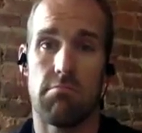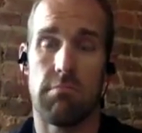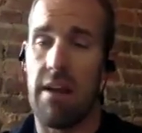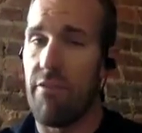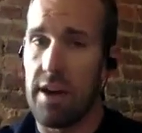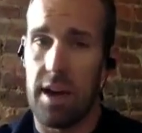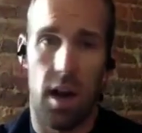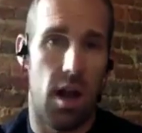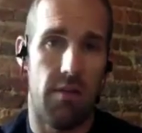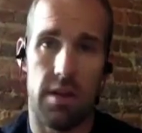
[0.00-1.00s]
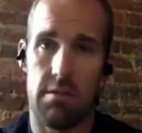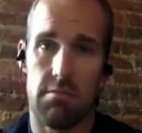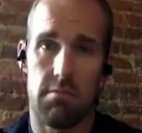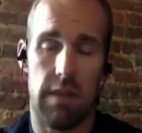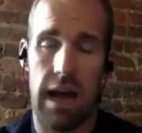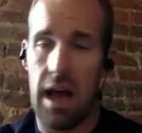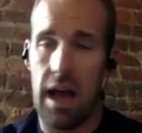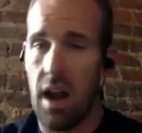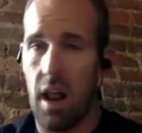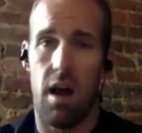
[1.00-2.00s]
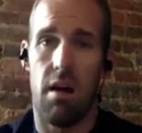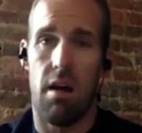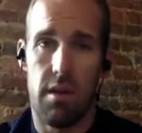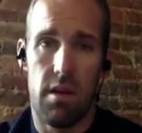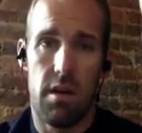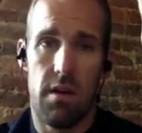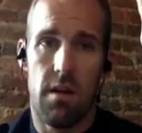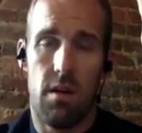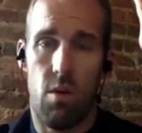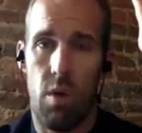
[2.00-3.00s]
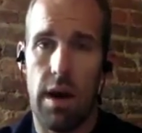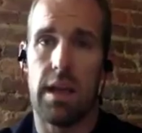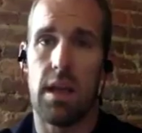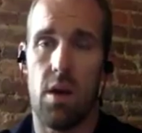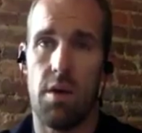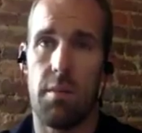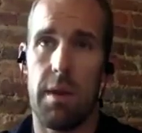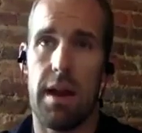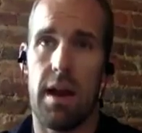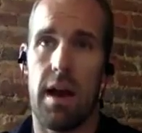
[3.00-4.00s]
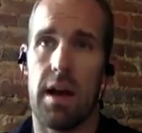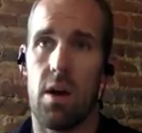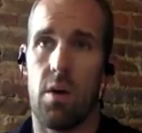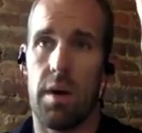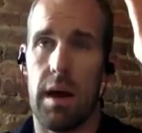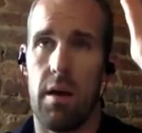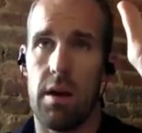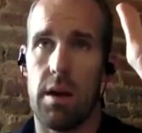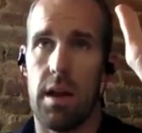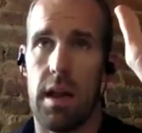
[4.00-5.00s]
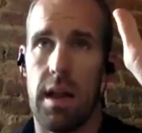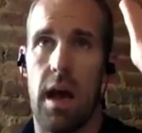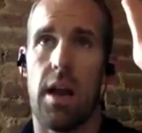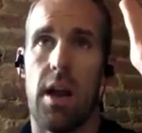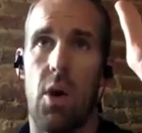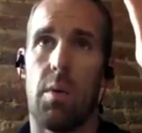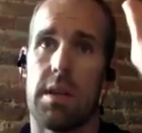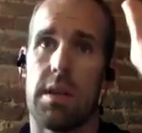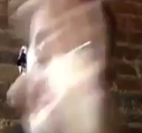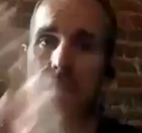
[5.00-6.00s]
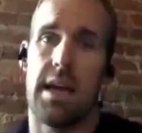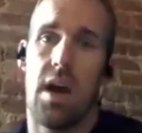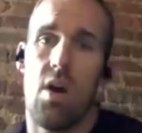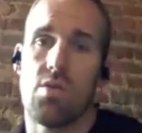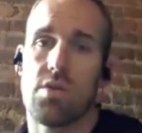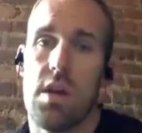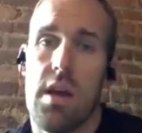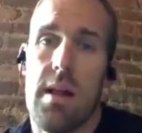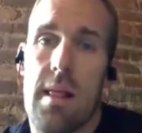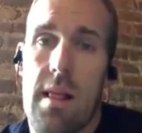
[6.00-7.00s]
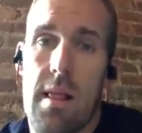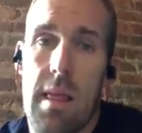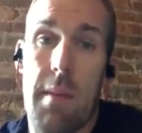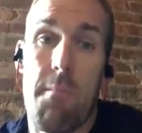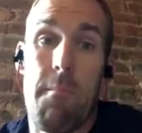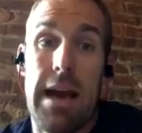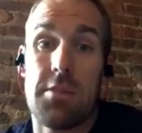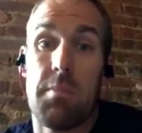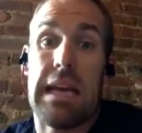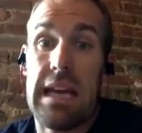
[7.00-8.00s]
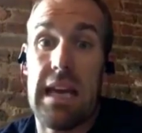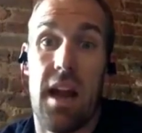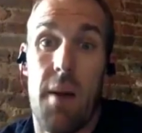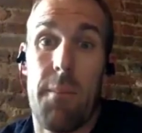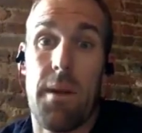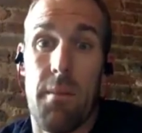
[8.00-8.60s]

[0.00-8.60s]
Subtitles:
I freaking love it. I love going to bed at night and not knowing what the next day holds. It makes me get up in the